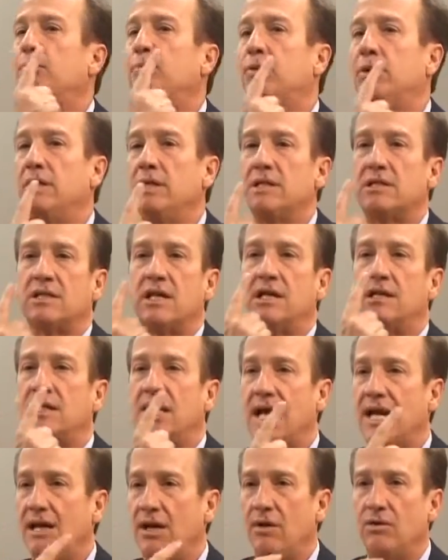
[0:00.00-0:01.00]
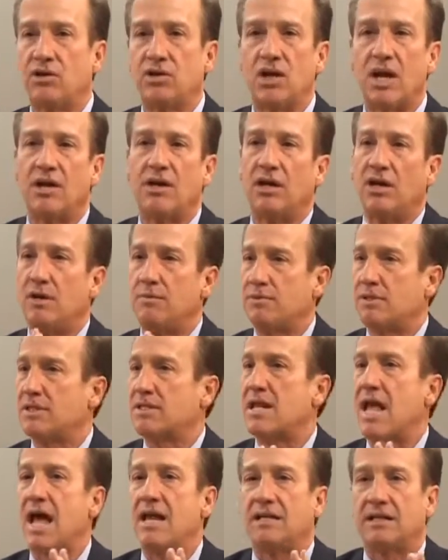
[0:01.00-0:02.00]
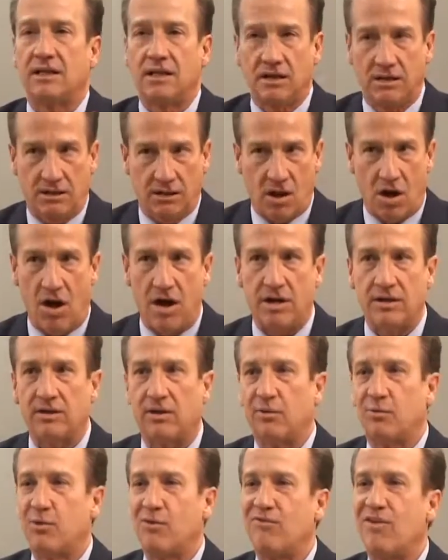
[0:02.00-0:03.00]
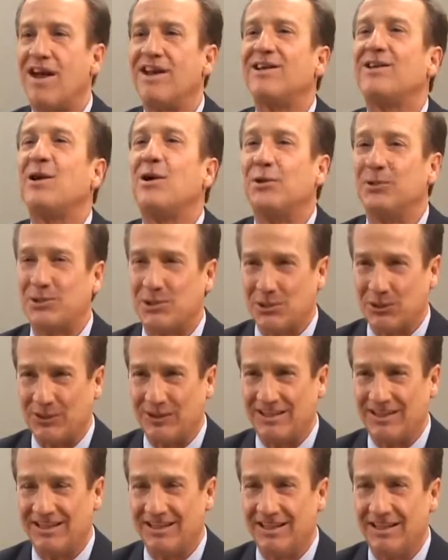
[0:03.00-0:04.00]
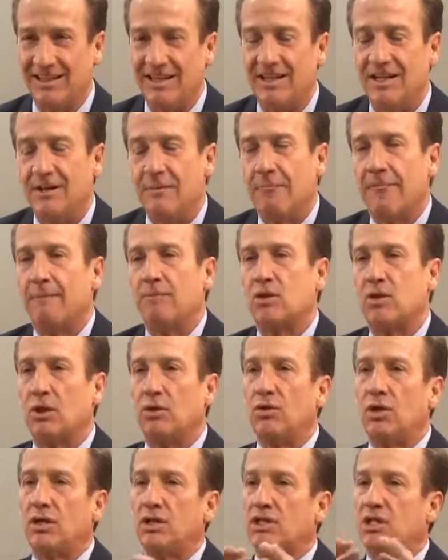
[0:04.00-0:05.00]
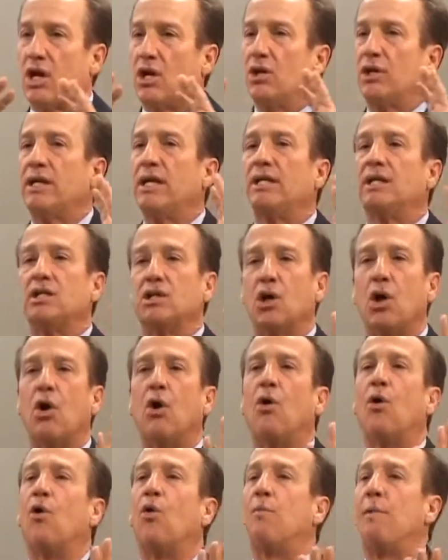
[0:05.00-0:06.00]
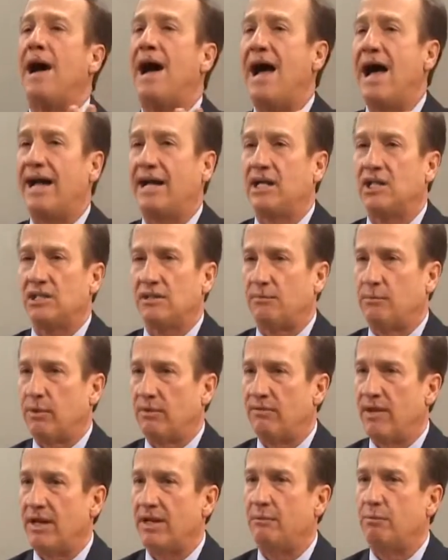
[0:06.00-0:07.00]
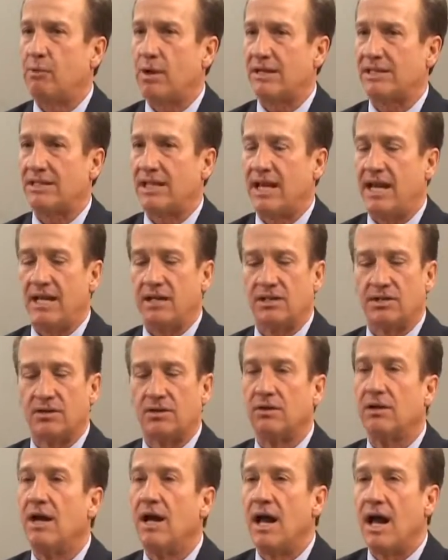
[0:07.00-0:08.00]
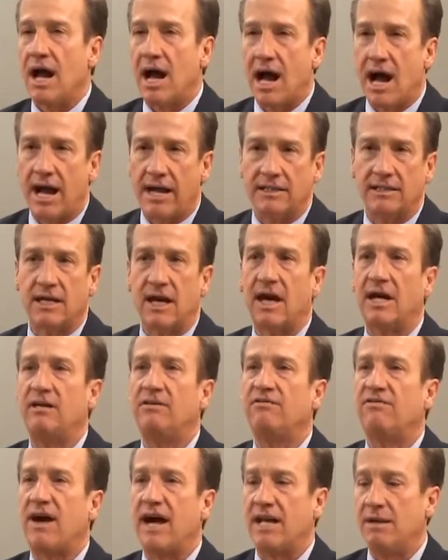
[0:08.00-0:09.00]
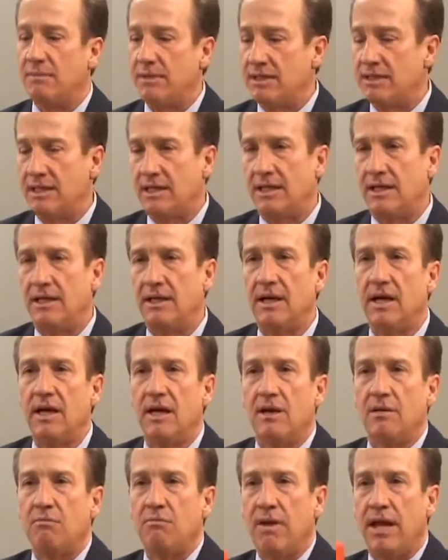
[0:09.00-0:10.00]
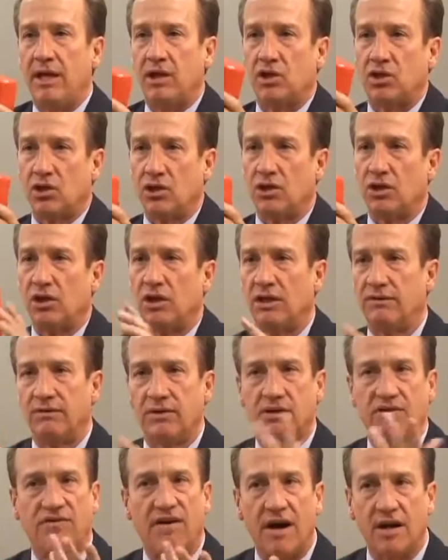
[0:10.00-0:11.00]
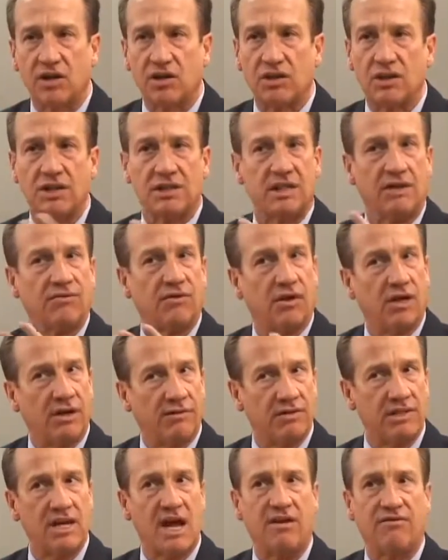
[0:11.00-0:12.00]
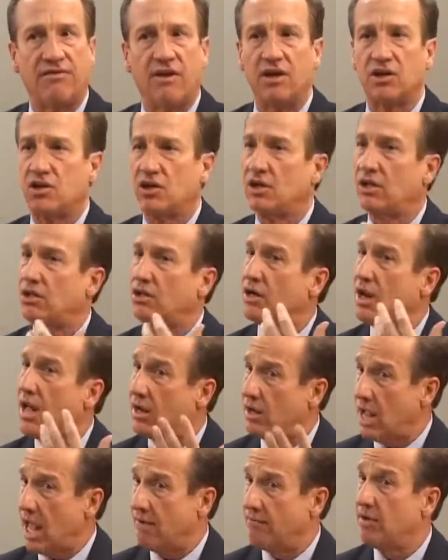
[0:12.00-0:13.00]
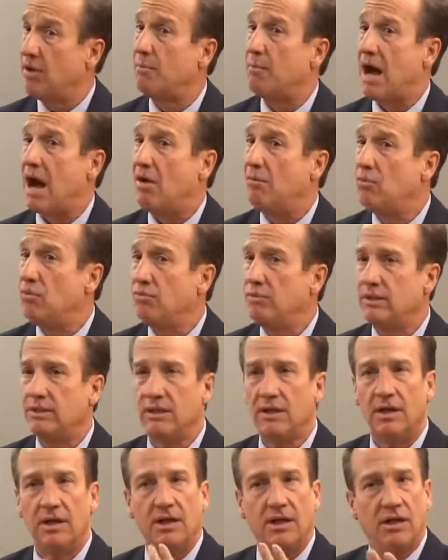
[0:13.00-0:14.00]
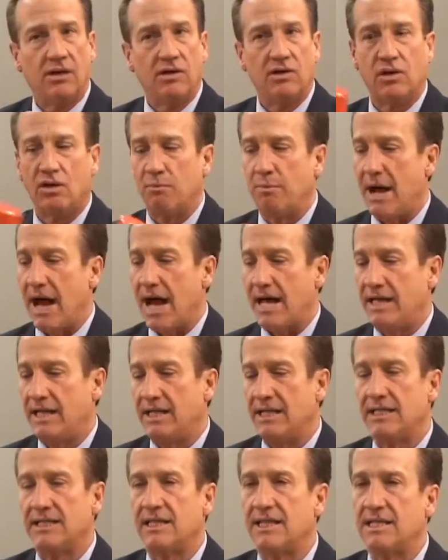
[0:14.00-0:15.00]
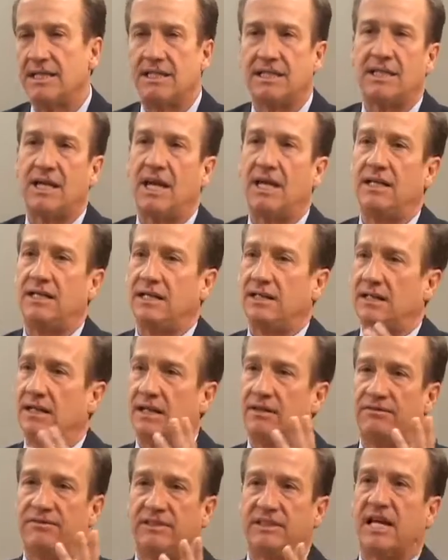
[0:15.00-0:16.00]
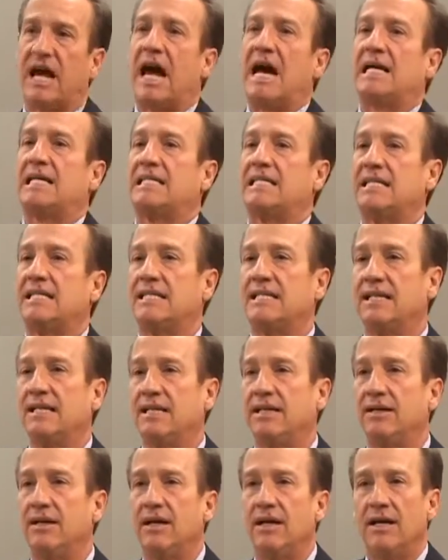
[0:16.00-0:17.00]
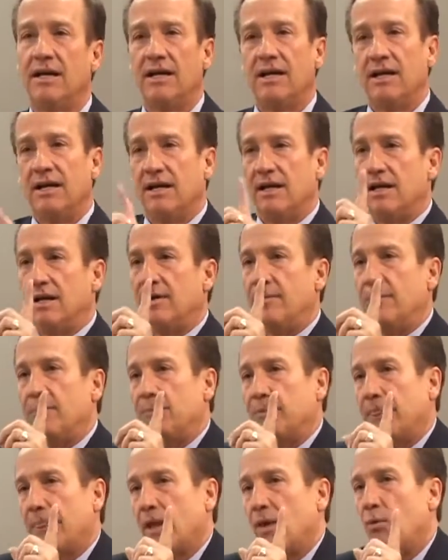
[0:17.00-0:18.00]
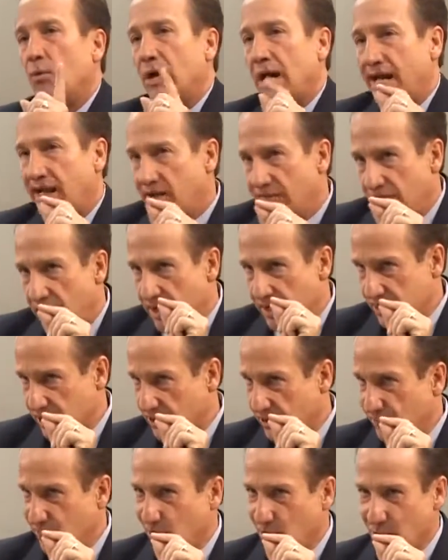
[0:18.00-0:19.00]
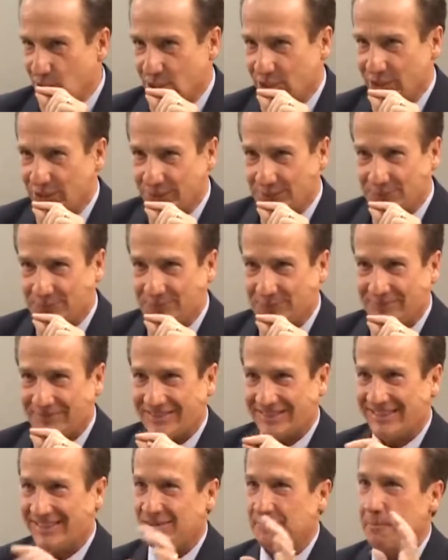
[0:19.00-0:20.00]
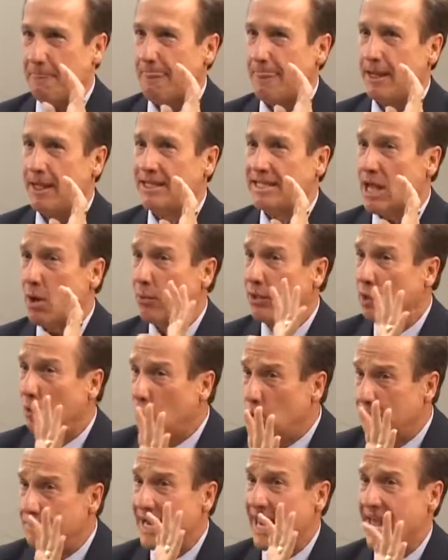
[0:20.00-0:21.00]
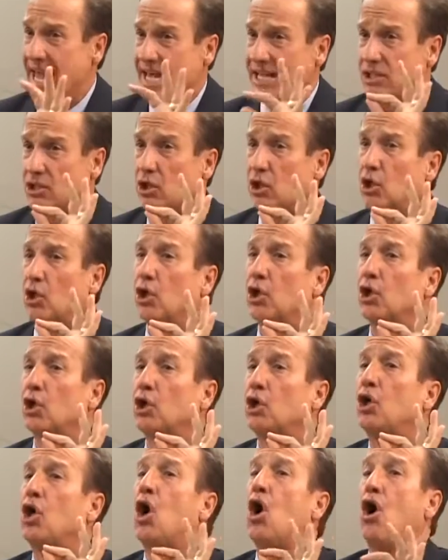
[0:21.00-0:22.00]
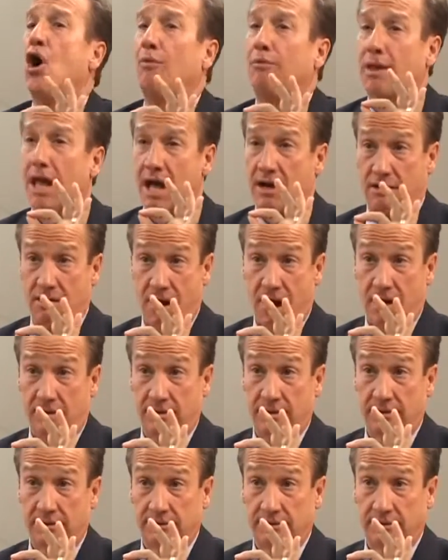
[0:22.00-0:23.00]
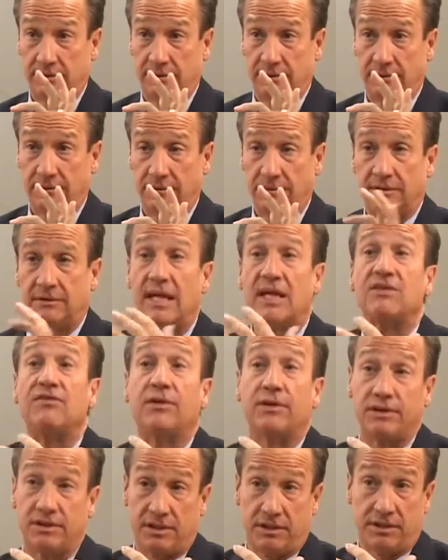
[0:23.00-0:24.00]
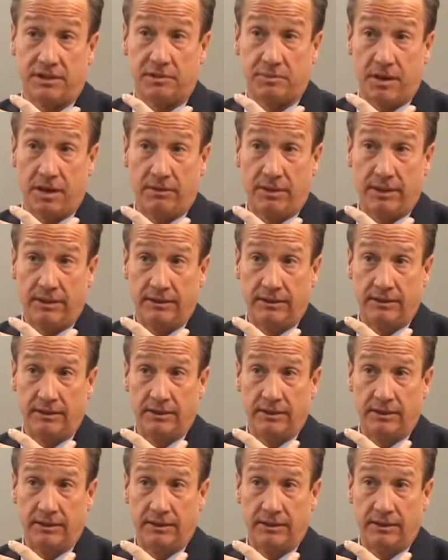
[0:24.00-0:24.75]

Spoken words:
Putting suntan lotion on your lips does not cause or prevent cold sores. So you can start looking at this whole package of preventing breast cancer, iodine, vitamin D, make sure your liver's functioning. See, if your liver's not functioning and you're not having a bowel movement, your body is in a state of toxicity. What I have also learned is that when a woman has her gallbladder out, that's very serious, by the way.